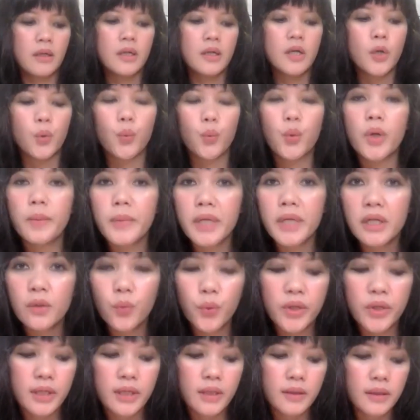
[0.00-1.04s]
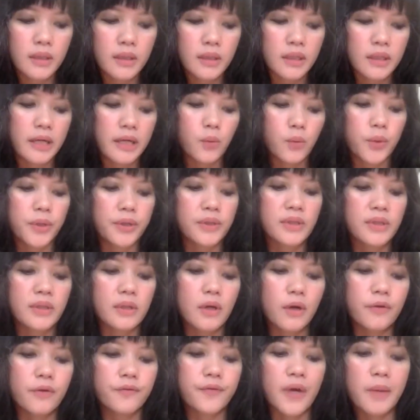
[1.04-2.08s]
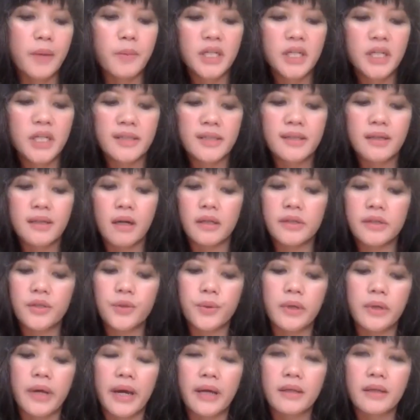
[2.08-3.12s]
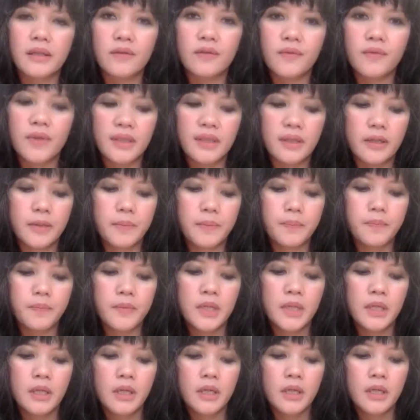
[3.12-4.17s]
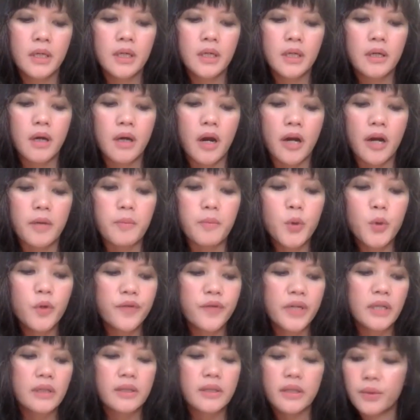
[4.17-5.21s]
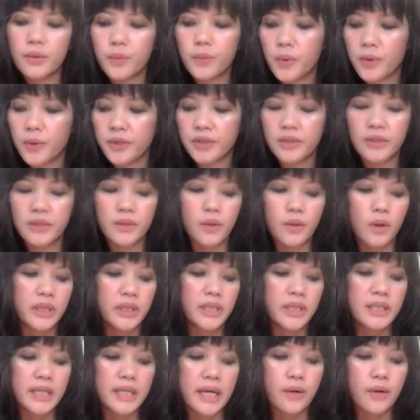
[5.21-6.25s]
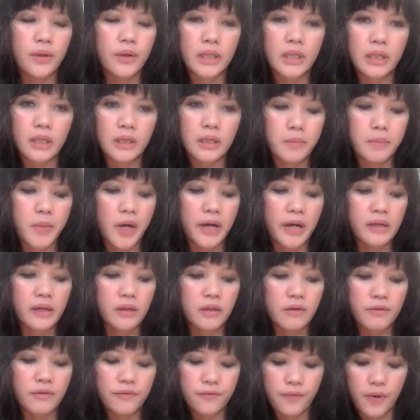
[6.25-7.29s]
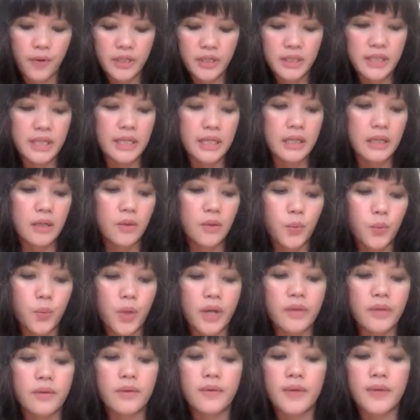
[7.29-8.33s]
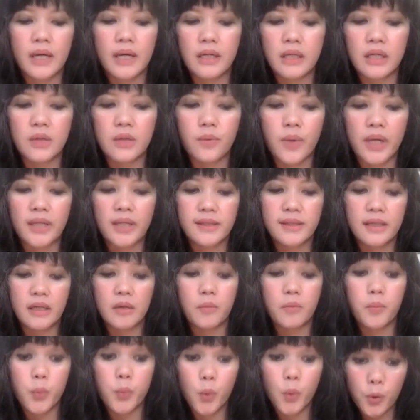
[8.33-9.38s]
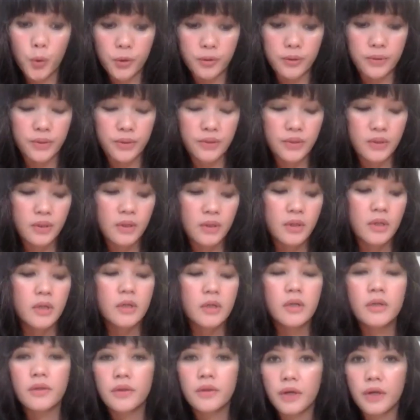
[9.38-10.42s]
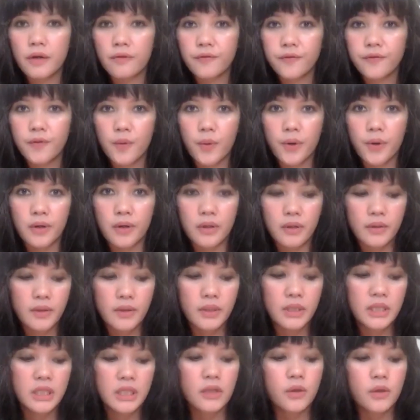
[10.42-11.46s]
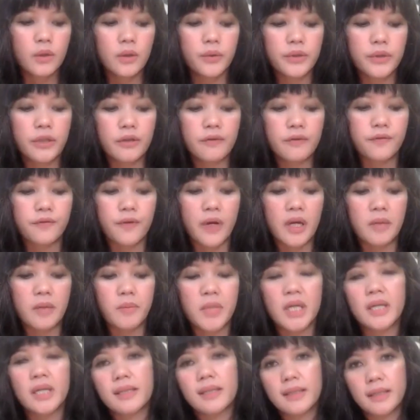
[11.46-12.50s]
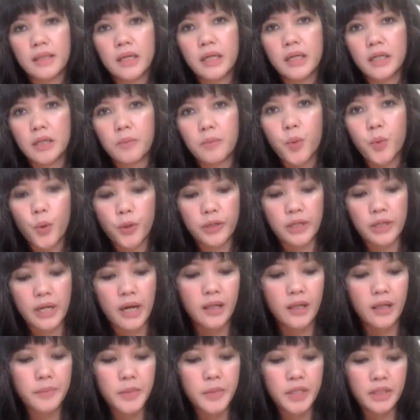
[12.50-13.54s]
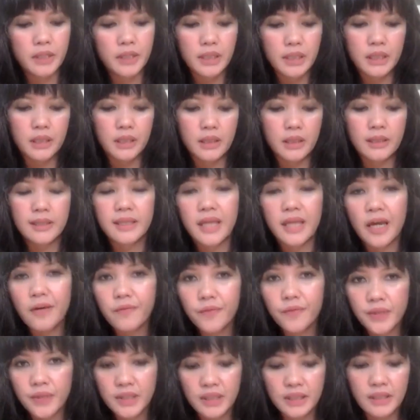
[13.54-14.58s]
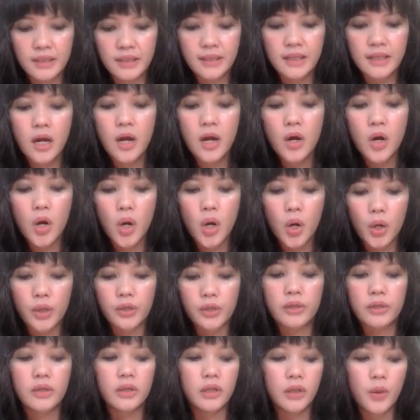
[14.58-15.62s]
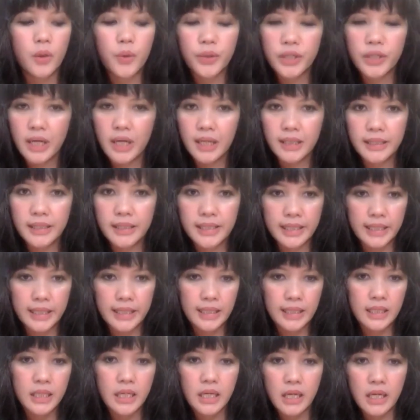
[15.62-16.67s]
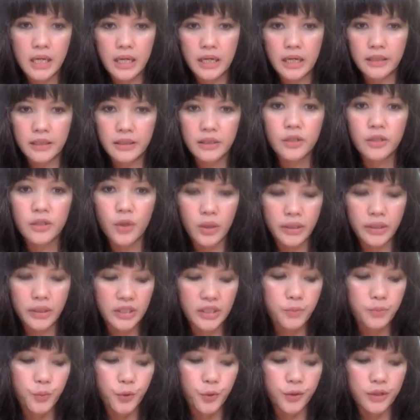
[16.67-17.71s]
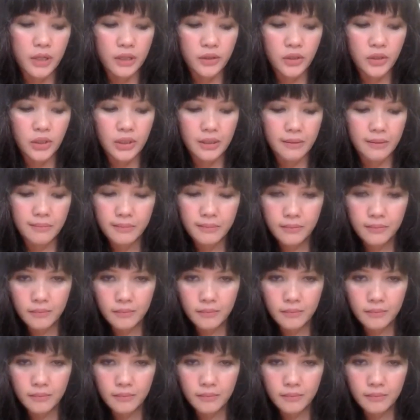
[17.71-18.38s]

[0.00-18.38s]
Women within the networks of feminist cultural activism are moving towards solidarity by confronting rather than erasing borders. Therefore, the decolonial frame is an important element in its emphasis on coloniality and knowledge production.